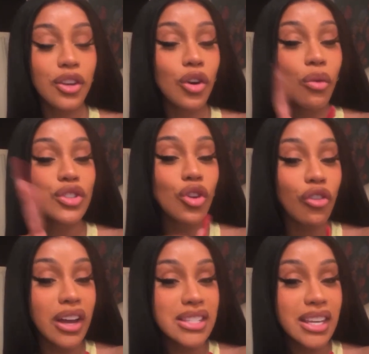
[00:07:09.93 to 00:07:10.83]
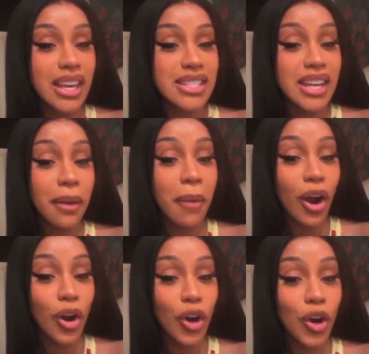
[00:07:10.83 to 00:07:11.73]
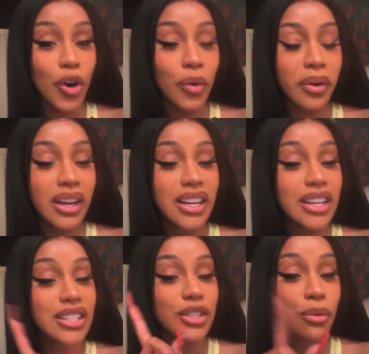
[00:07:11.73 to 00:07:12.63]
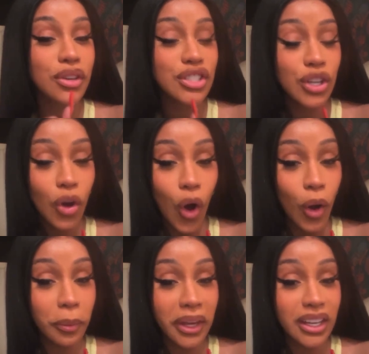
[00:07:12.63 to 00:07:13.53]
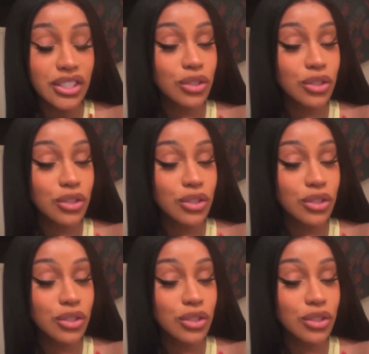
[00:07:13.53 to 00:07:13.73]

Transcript: You know what's so crazy? Yesterday, my girl, she called me.